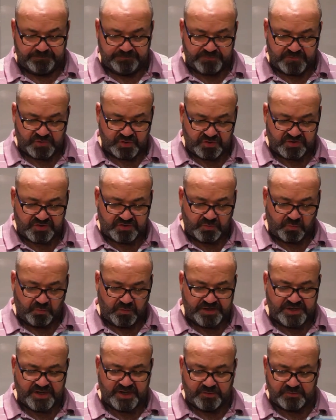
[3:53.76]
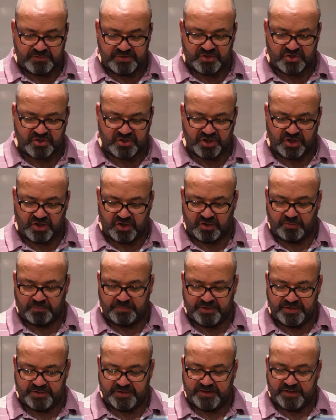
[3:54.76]
Just when you go to chop,
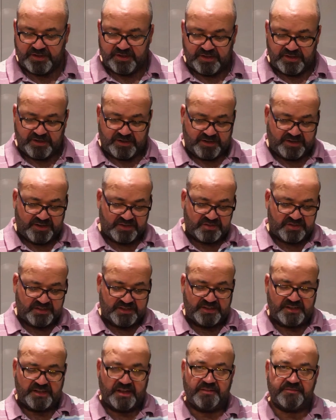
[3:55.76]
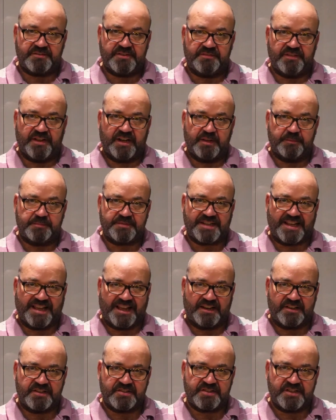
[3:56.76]
I actually have developed
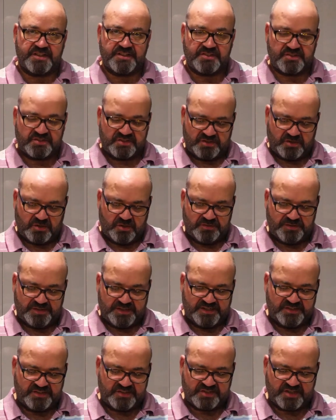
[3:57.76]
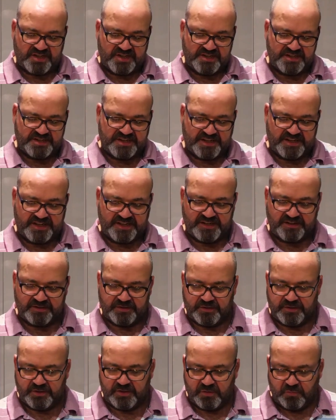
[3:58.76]
calluses on the inside here,
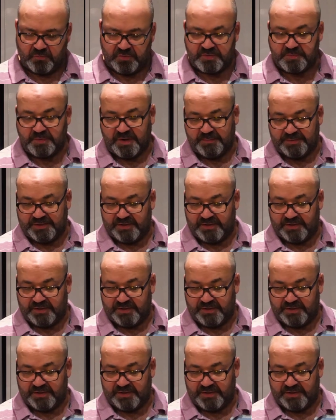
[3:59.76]
which might be